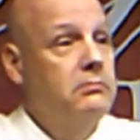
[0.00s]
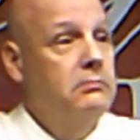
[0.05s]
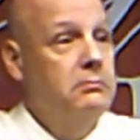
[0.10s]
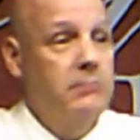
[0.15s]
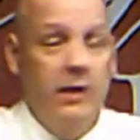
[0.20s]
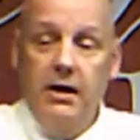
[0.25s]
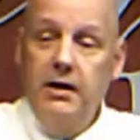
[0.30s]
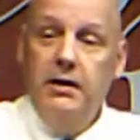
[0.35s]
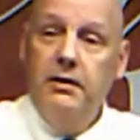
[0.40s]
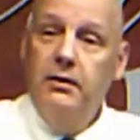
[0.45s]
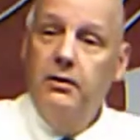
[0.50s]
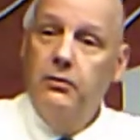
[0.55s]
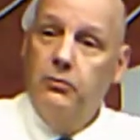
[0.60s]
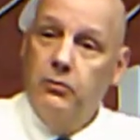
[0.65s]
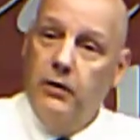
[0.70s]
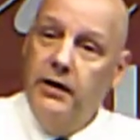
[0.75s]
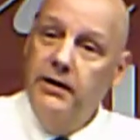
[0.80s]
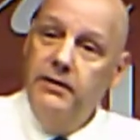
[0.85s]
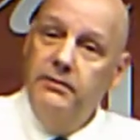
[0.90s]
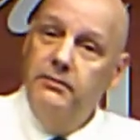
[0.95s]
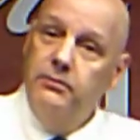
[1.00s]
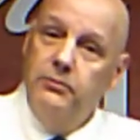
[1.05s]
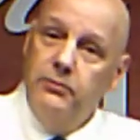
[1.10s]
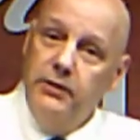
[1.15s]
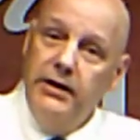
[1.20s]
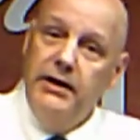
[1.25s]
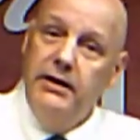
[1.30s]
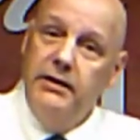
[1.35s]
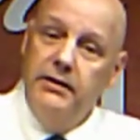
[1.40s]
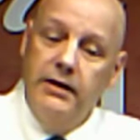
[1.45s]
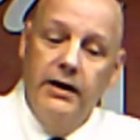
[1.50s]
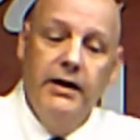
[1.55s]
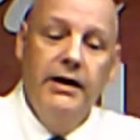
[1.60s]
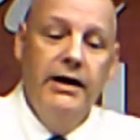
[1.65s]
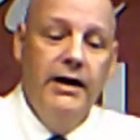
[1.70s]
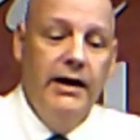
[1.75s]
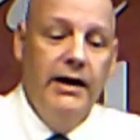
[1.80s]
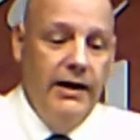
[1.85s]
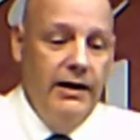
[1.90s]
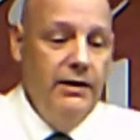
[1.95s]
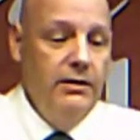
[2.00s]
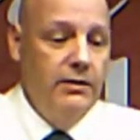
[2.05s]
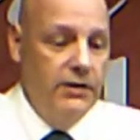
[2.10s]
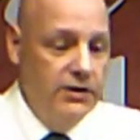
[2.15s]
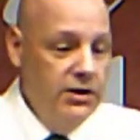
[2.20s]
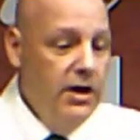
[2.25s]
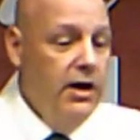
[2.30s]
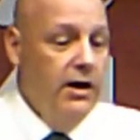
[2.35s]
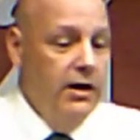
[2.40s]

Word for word: They write and read English.